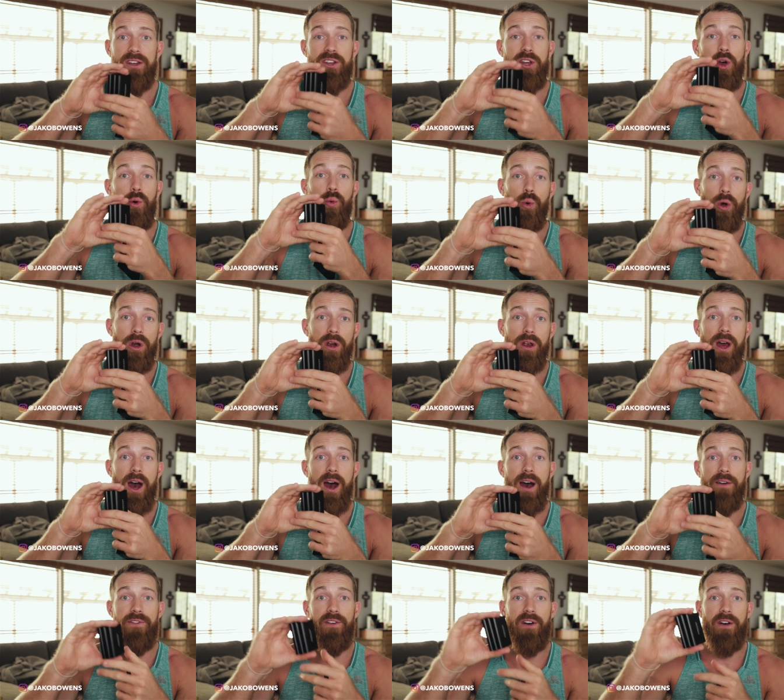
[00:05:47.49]
to work
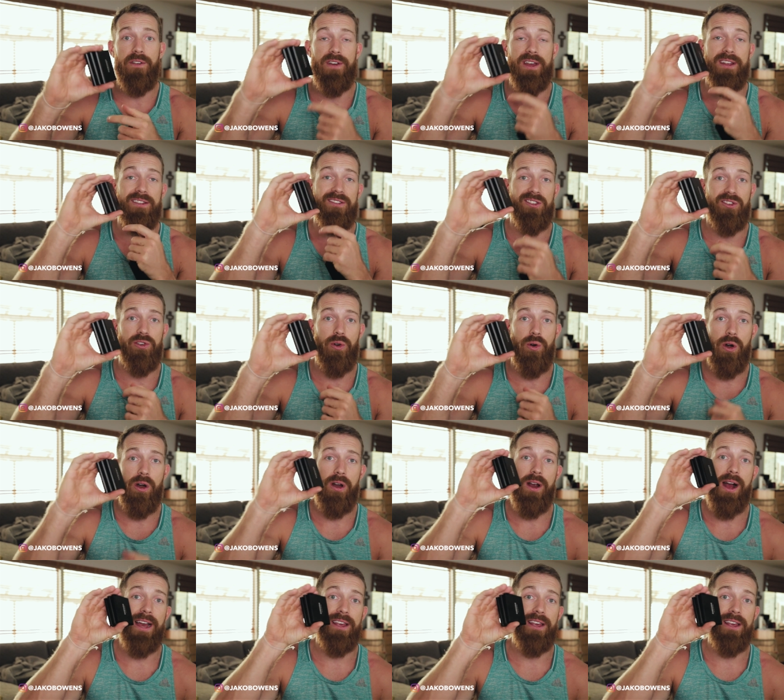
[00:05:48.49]
off of and store,